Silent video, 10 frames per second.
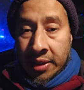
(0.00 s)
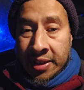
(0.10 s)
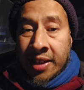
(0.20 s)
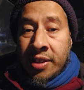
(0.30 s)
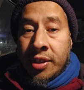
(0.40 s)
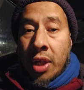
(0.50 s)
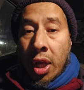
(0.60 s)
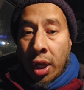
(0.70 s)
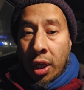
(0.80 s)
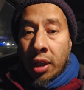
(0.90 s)
this
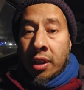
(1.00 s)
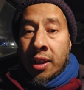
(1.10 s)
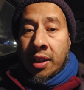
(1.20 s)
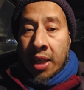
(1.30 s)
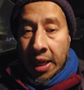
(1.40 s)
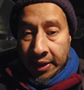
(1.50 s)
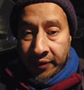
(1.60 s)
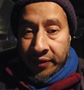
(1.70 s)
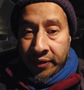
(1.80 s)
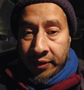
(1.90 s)
earthly
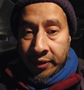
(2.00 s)
life